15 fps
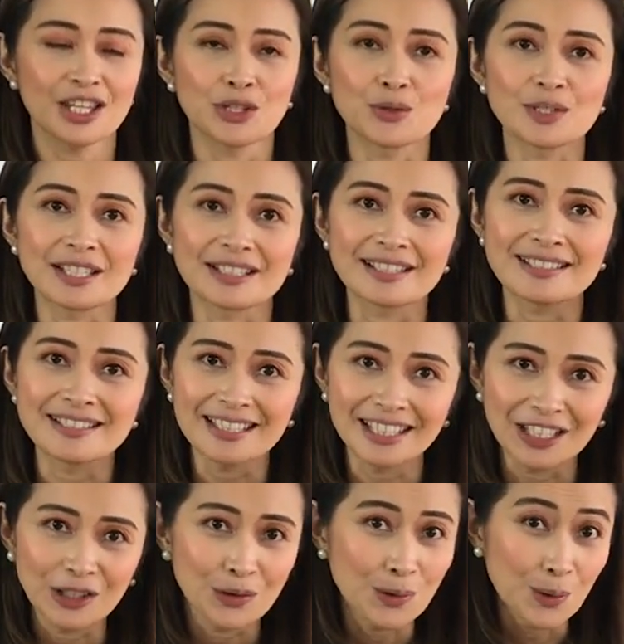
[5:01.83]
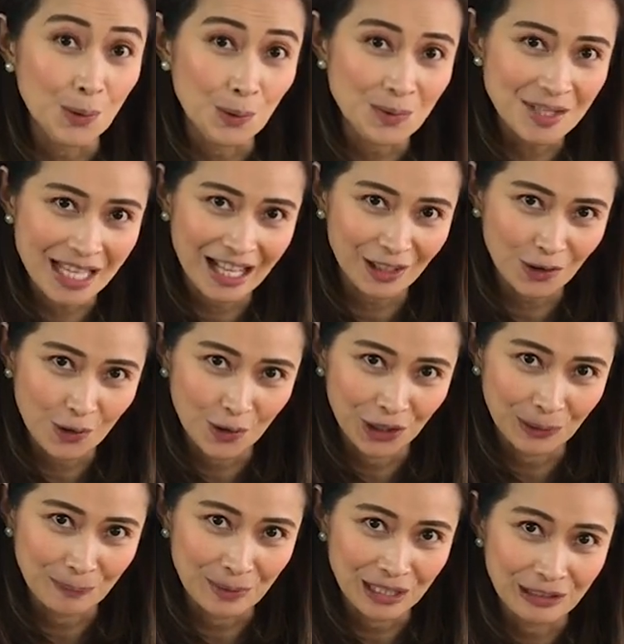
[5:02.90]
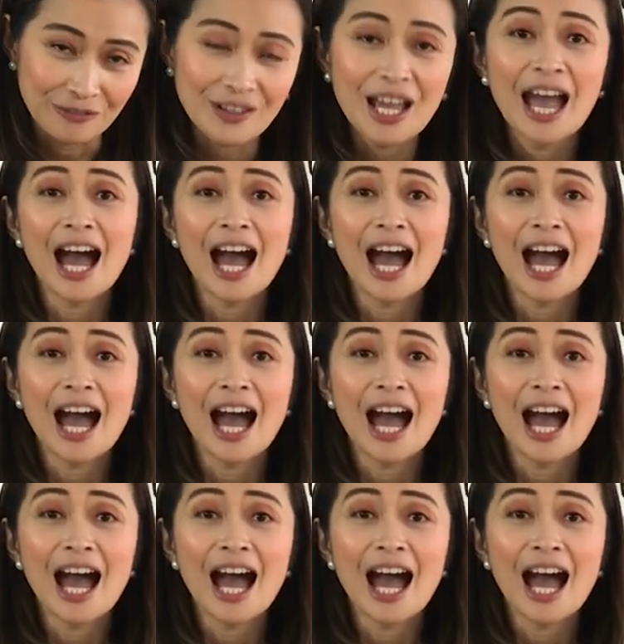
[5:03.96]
using C D O Home-Style Corned Beef.